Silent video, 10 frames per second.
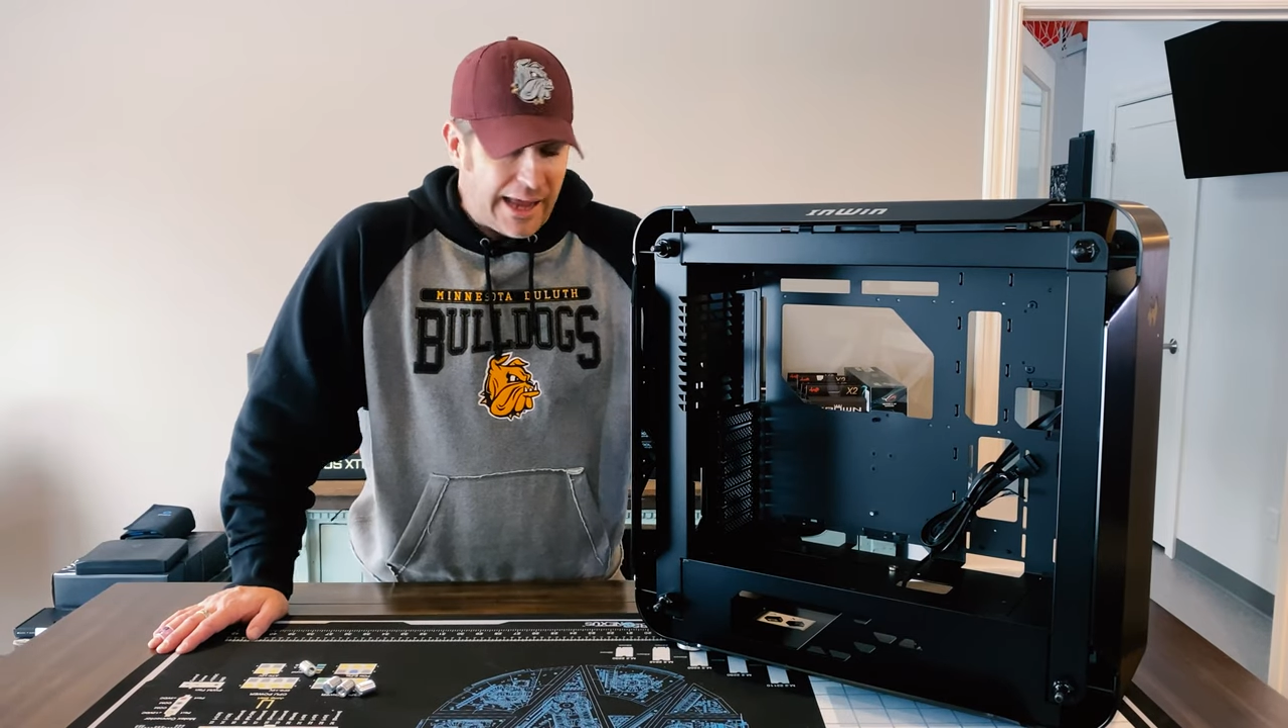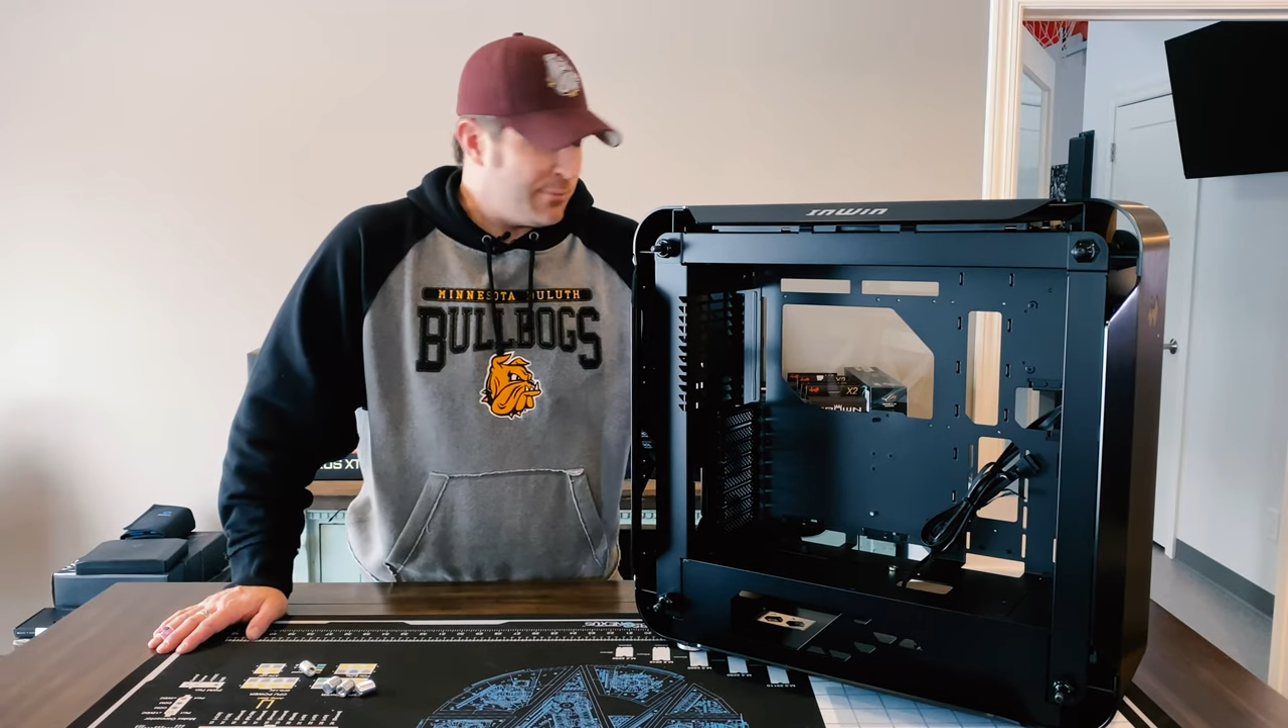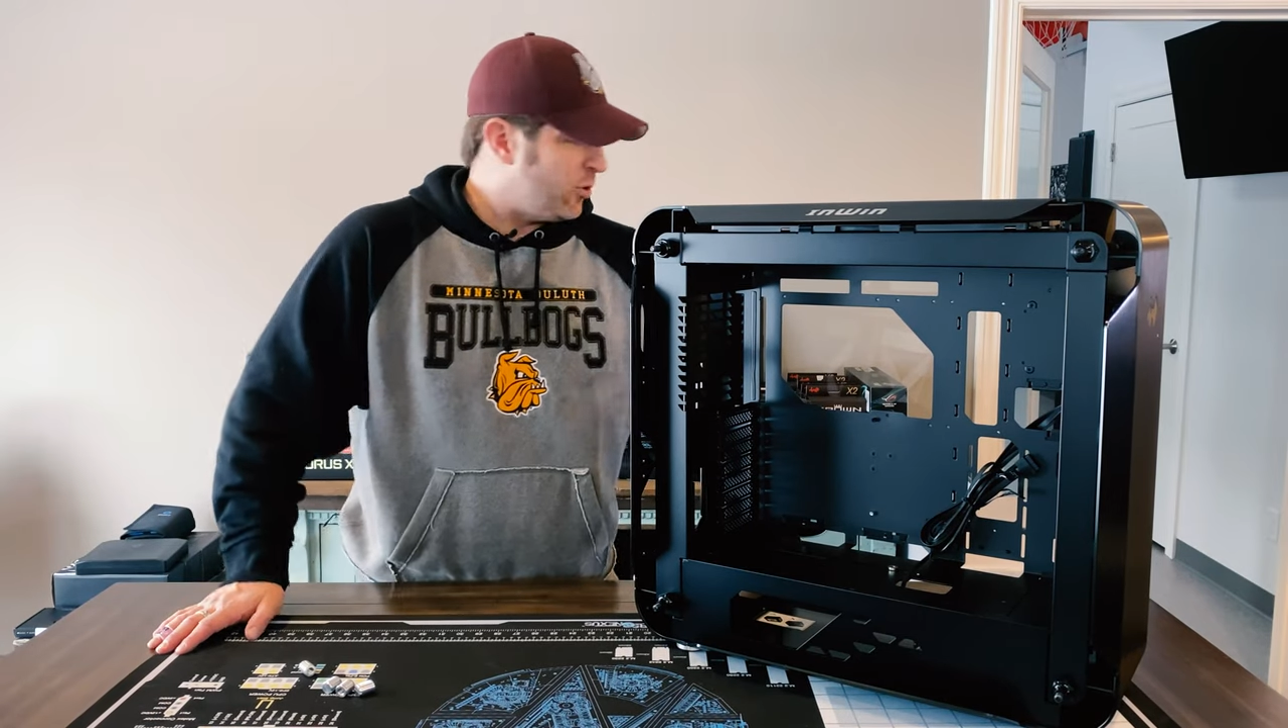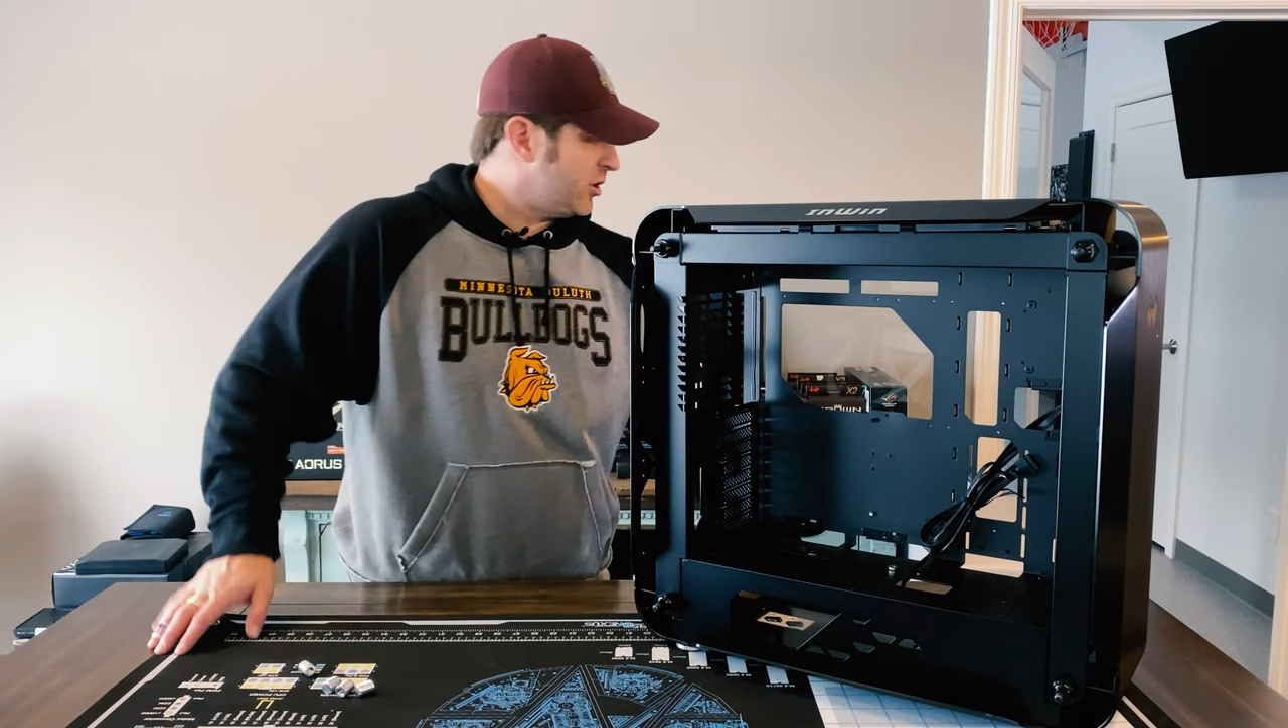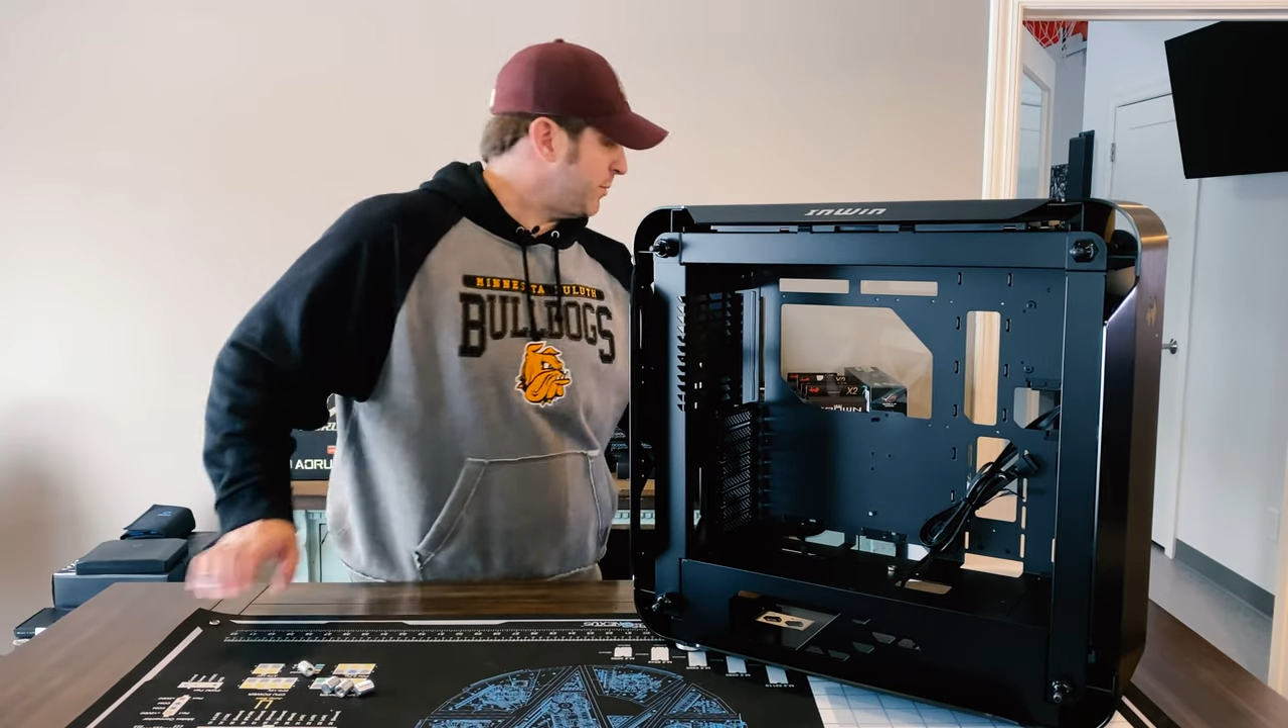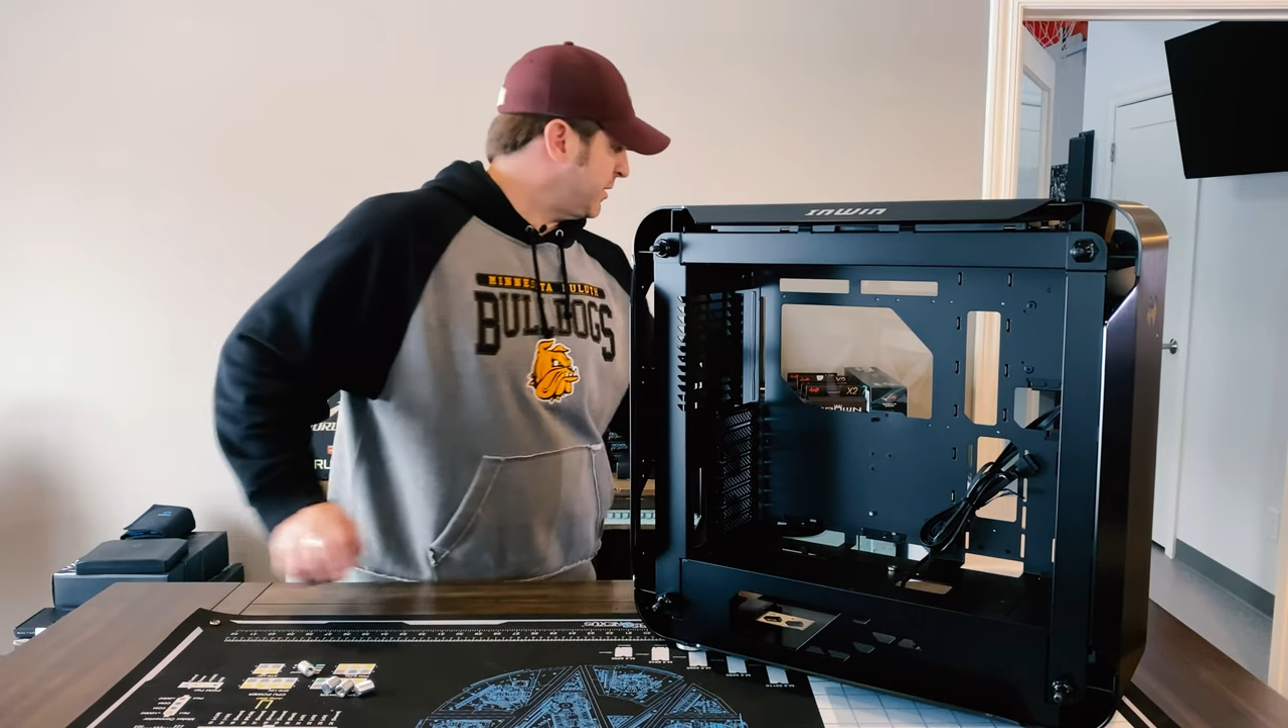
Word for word: am going to